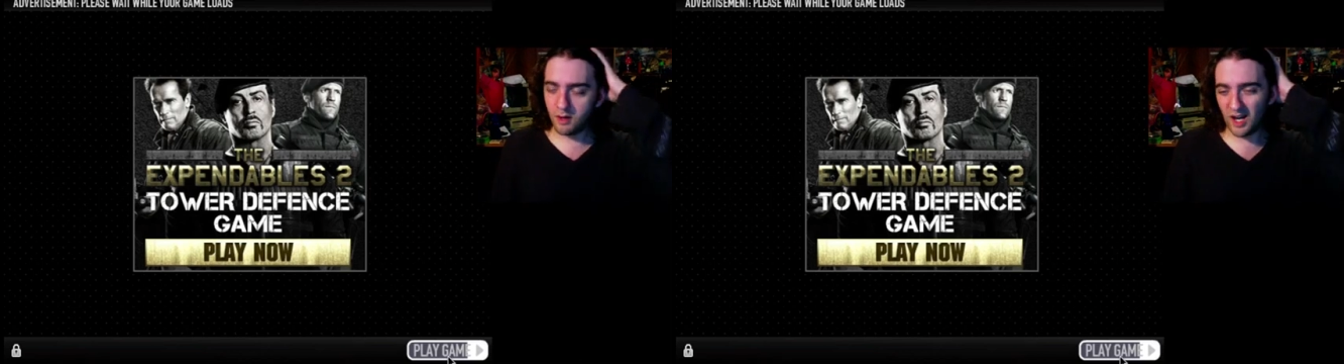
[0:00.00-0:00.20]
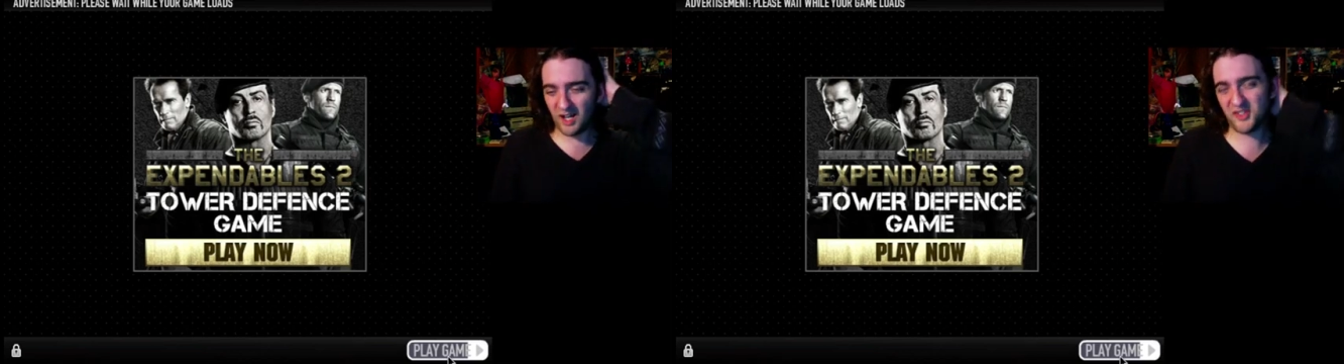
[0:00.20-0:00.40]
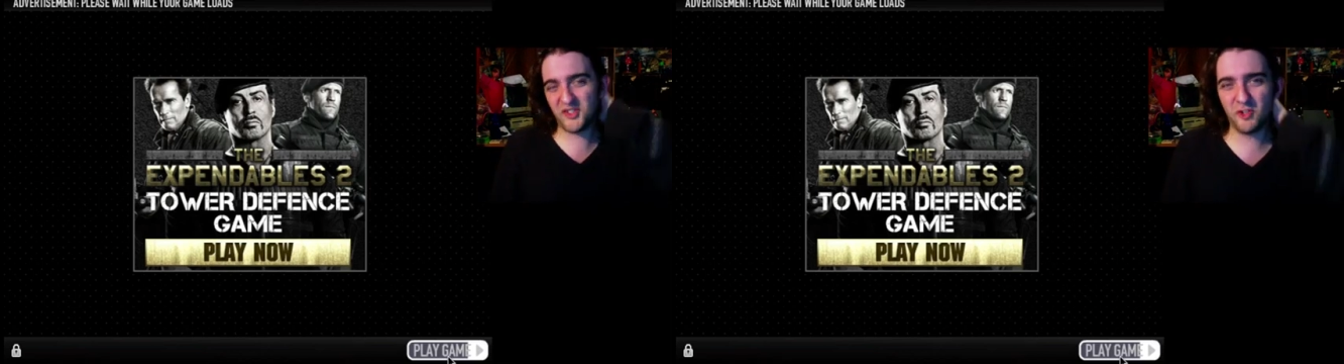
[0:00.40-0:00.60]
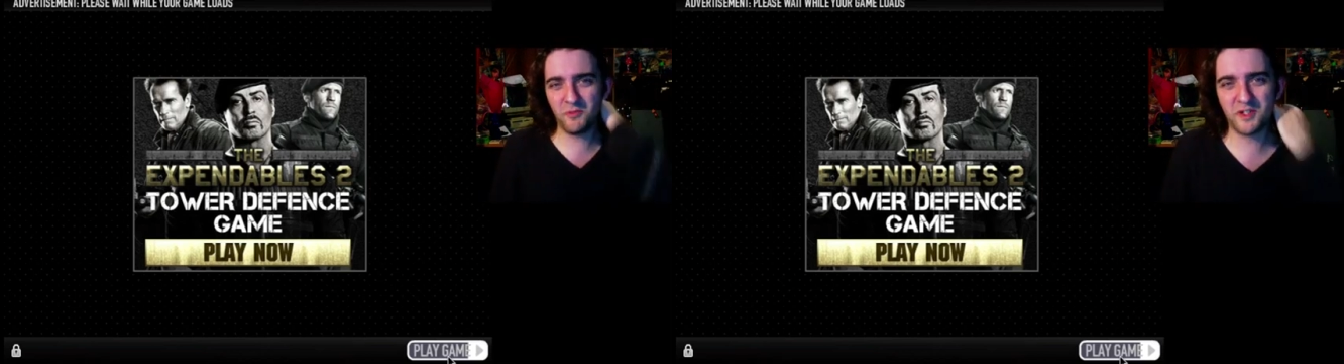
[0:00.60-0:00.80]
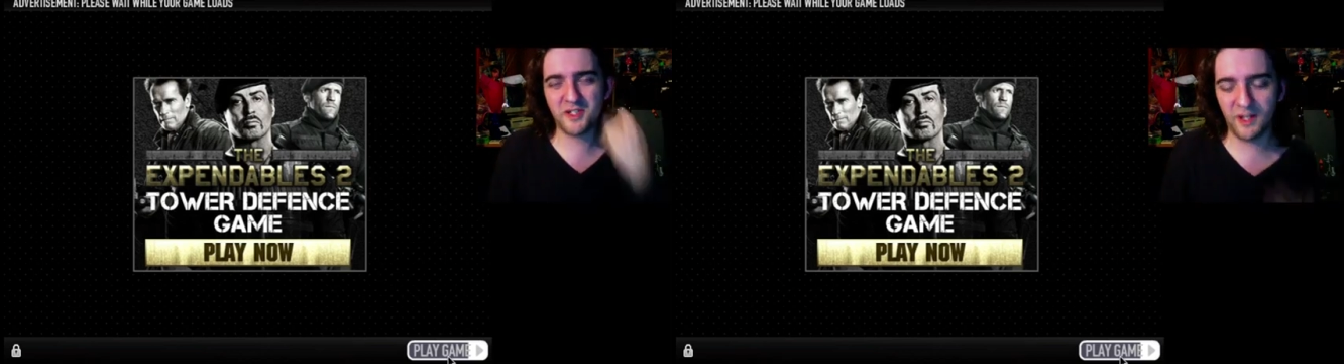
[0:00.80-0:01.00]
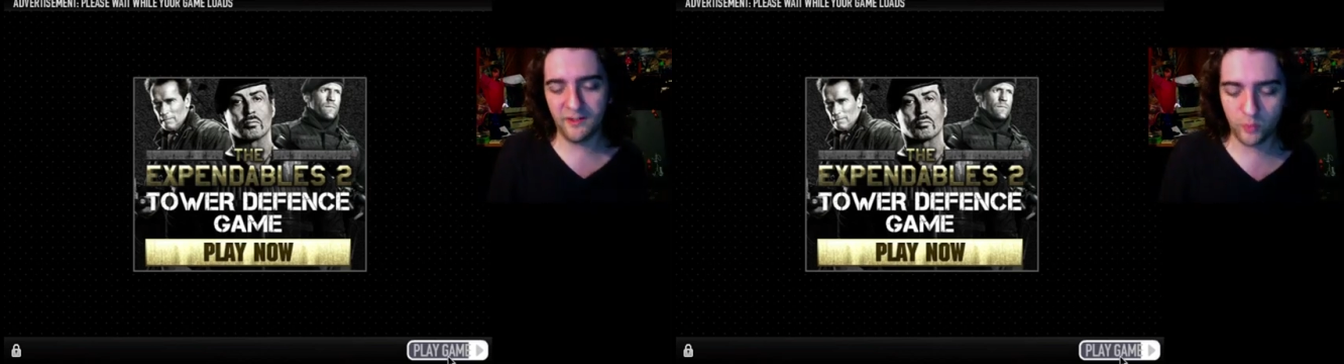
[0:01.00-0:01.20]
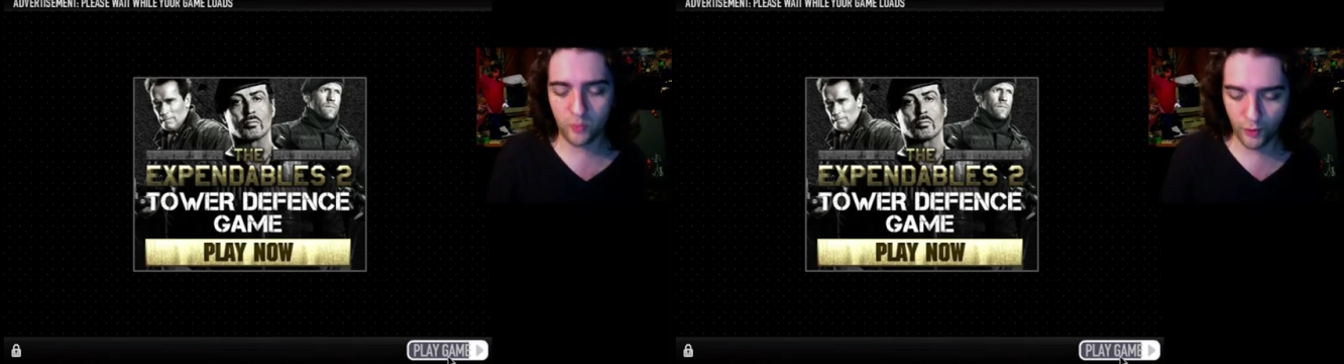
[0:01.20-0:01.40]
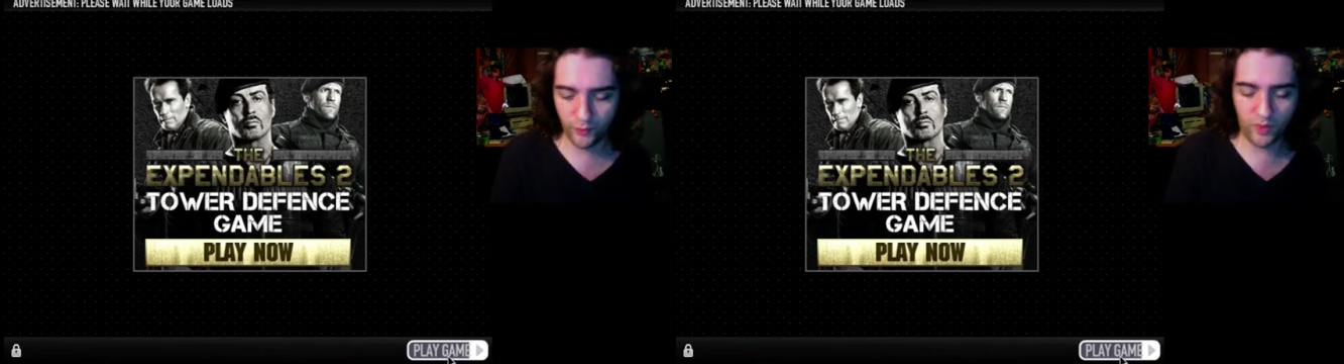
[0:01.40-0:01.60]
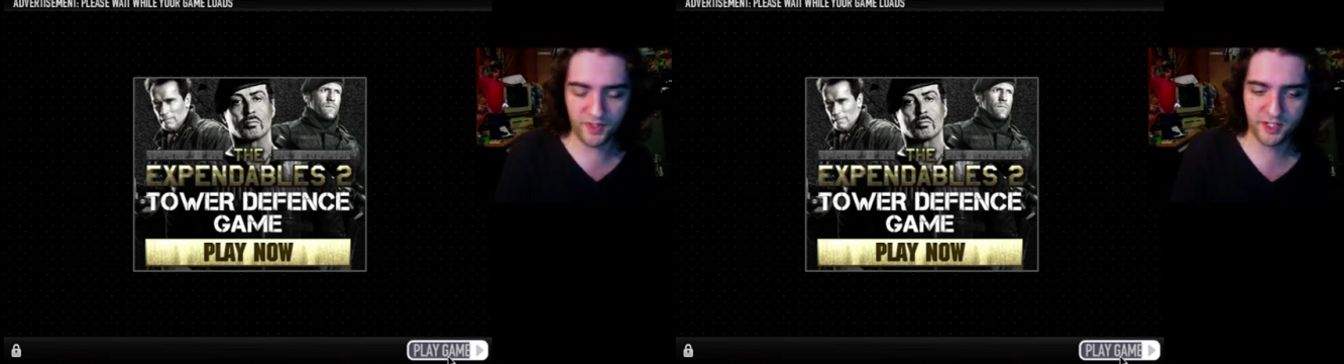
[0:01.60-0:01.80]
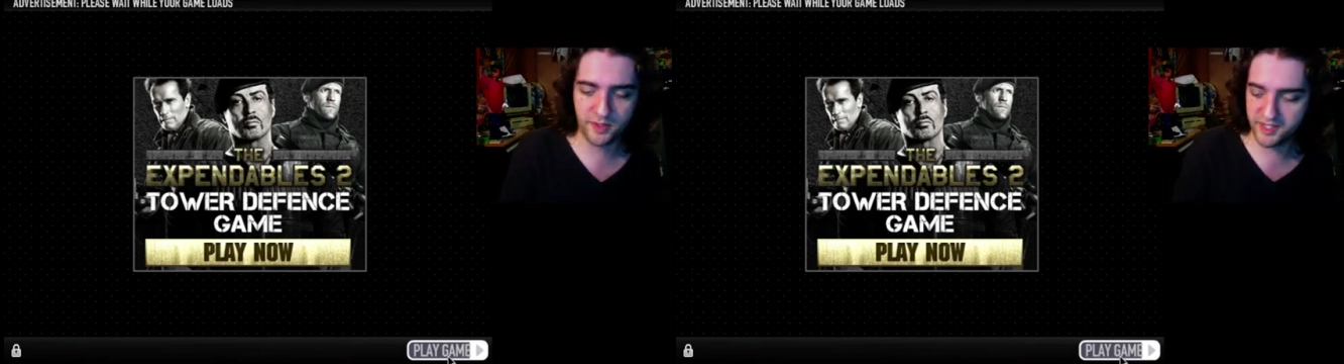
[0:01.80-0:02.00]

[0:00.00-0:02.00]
I assumed David wouldn't want to do it,